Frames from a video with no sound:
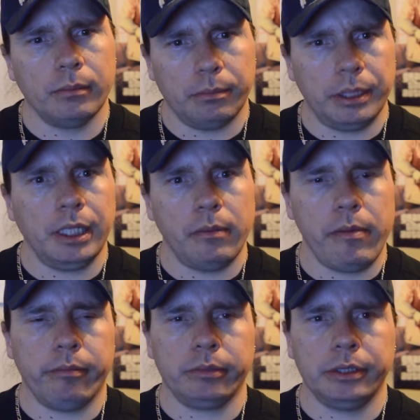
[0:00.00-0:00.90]
But yeah, I
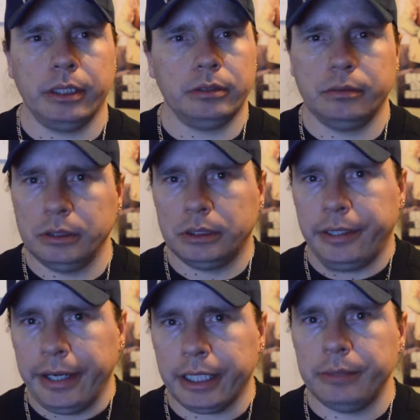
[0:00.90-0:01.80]
remember
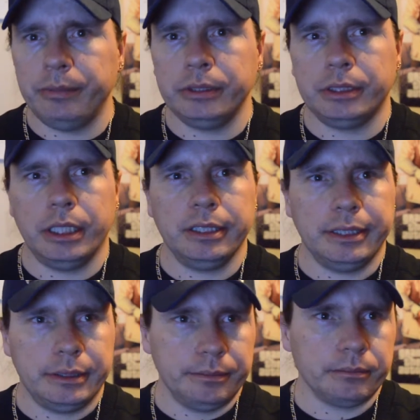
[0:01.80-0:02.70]
that kind of music,
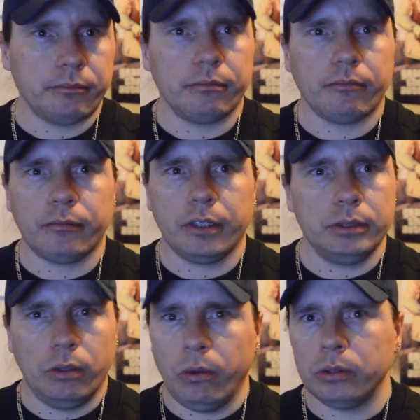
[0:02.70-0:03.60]
and it
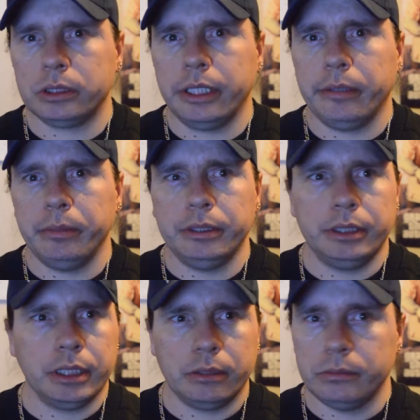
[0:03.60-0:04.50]
was old style
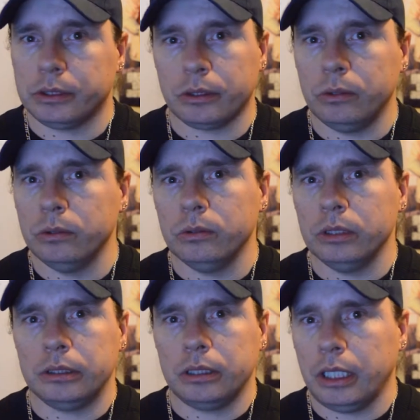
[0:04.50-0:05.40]
music, and it was
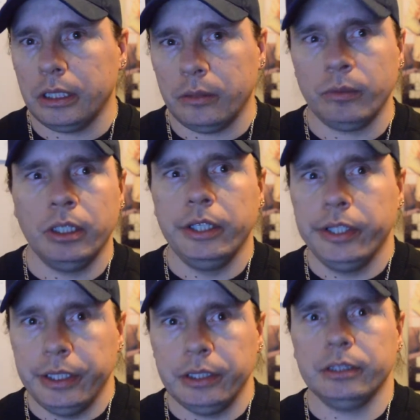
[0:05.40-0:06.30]
cool, and like them
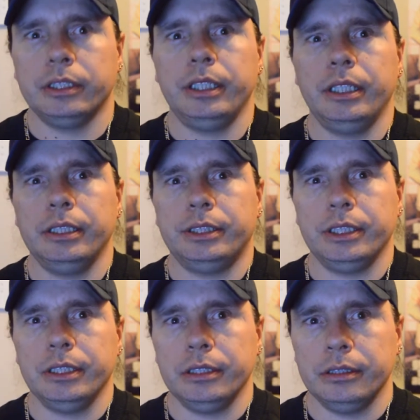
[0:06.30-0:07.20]
teenage
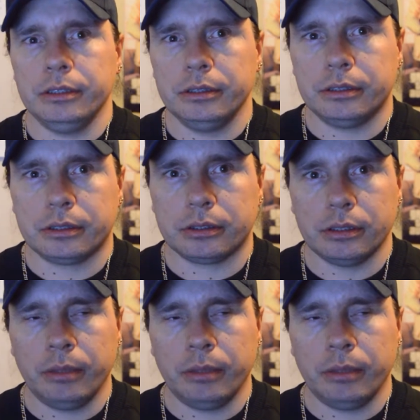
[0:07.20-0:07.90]
years,